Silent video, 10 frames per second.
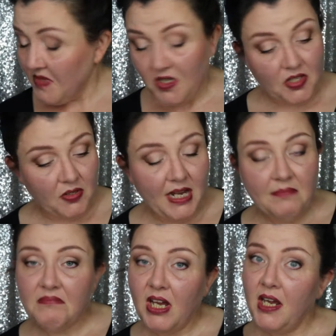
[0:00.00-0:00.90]
So yeah,
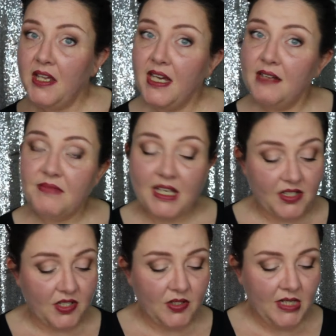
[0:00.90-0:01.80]
I like that. That's
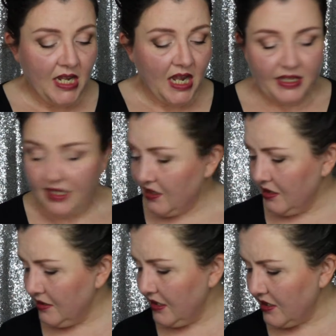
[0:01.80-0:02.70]
good, and that's
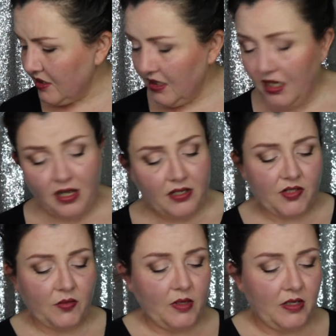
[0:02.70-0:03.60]
gonna
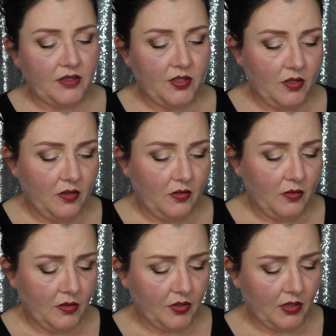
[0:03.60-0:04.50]
last a while too,
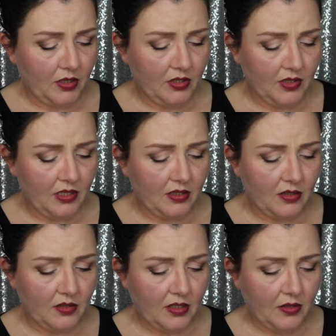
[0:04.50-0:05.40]
because the
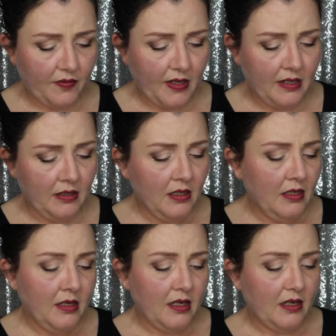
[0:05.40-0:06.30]
consistency of it.
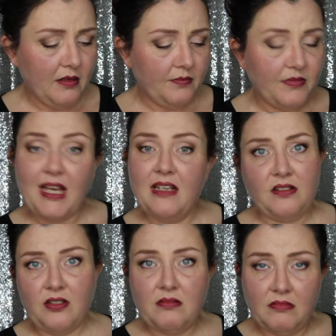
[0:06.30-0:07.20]
That
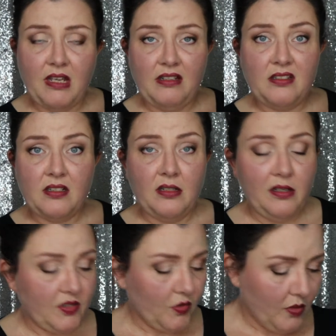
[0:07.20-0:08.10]
is gonna
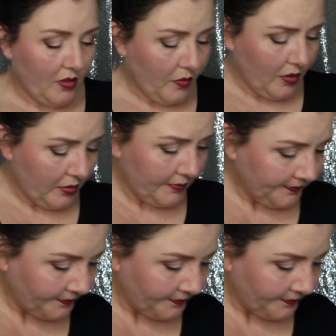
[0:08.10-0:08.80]
last quite a while.